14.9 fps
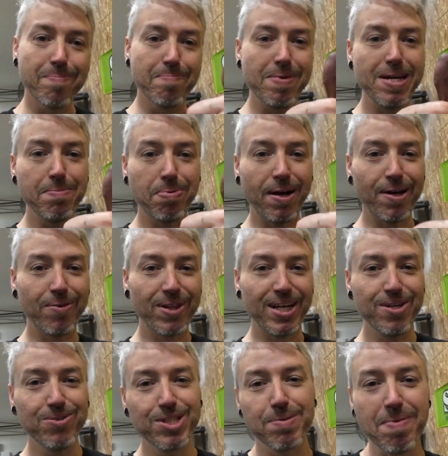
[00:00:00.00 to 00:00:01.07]
me probably with a
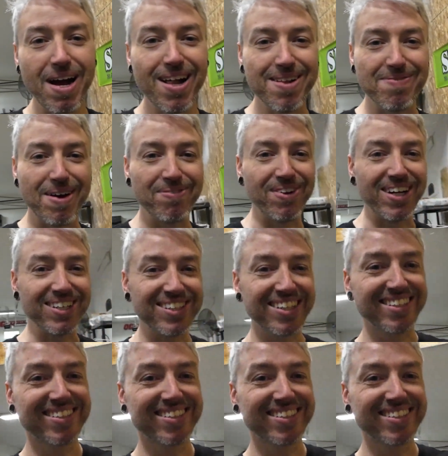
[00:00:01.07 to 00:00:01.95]
huge smile on my face.